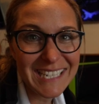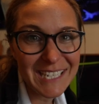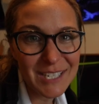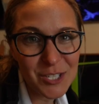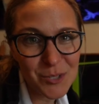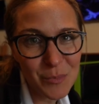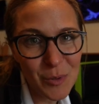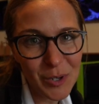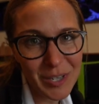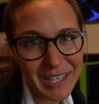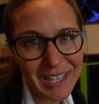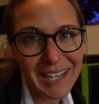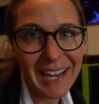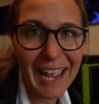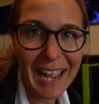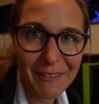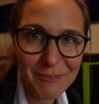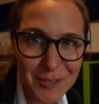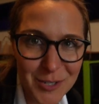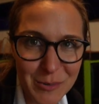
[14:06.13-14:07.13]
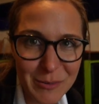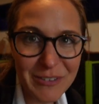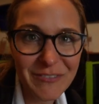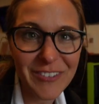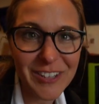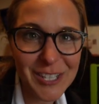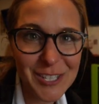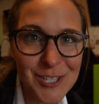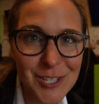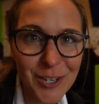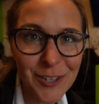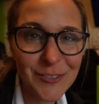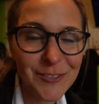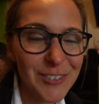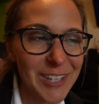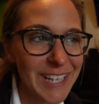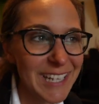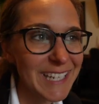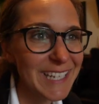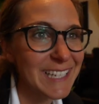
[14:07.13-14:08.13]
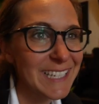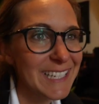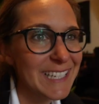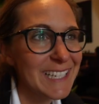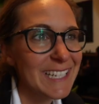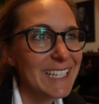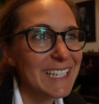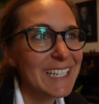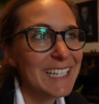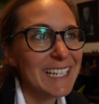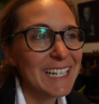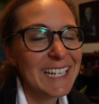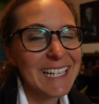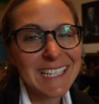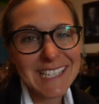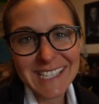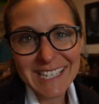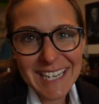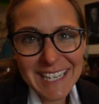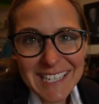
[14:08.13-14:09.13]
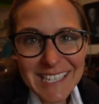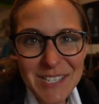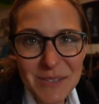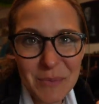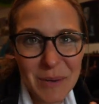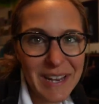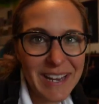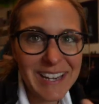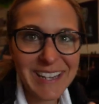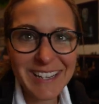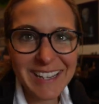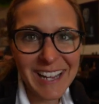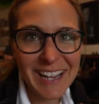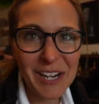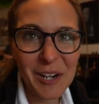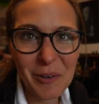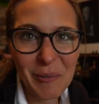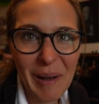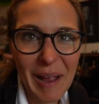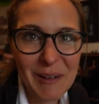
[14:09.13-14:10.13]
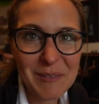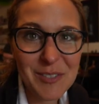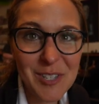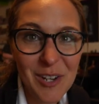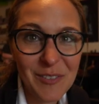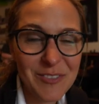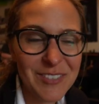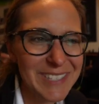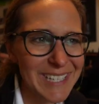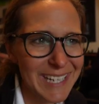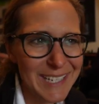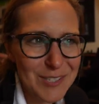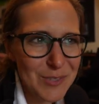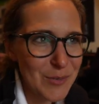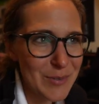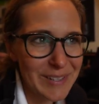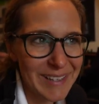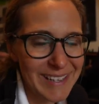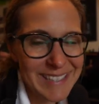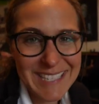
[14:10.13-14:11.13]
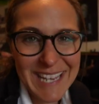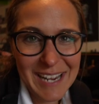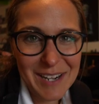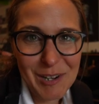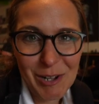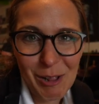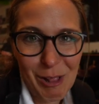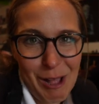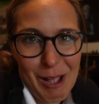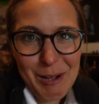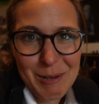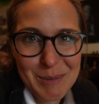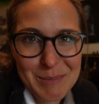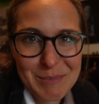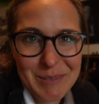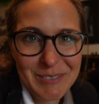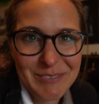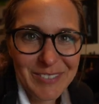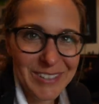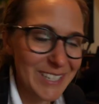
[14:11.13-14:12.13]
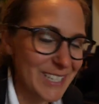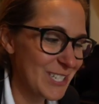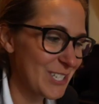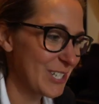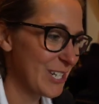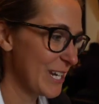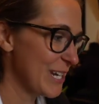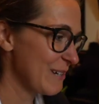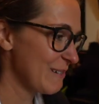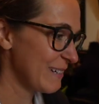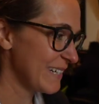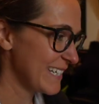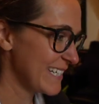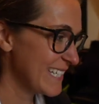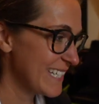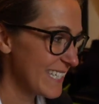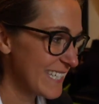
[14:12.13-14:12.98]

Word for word: each morning after we finish our flight. It's a nice way to kind of round off the day. It's only like 10 o'clock when we're finished, anyways.